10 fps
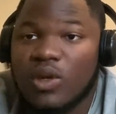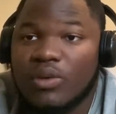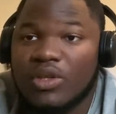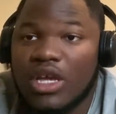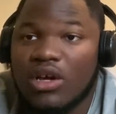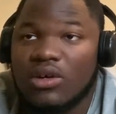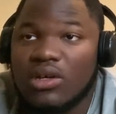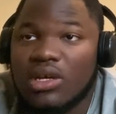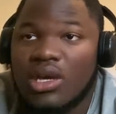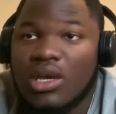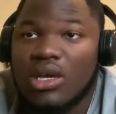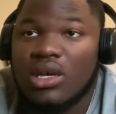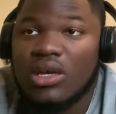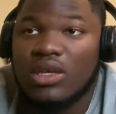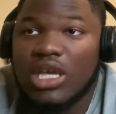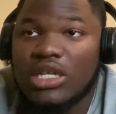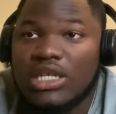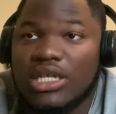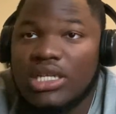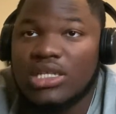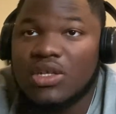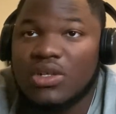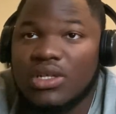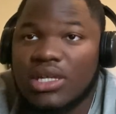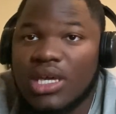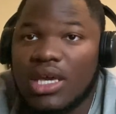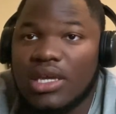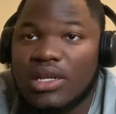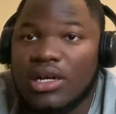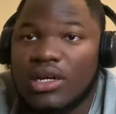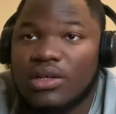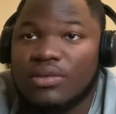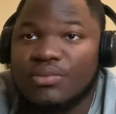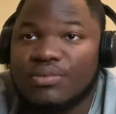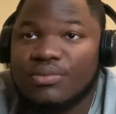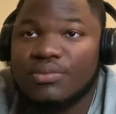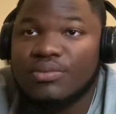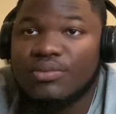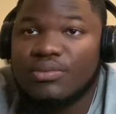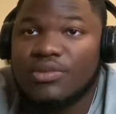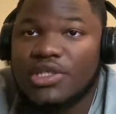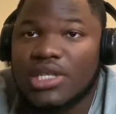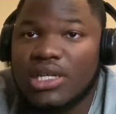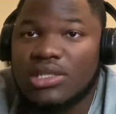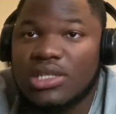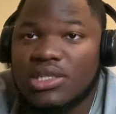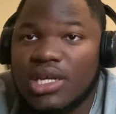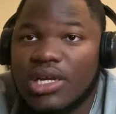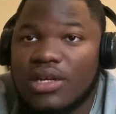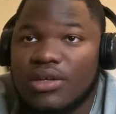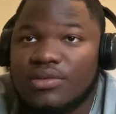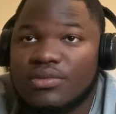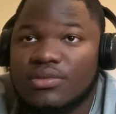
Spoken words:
Yo, y'all, spins back the other way. Y'all did this early in the game, dog. Second touchdown.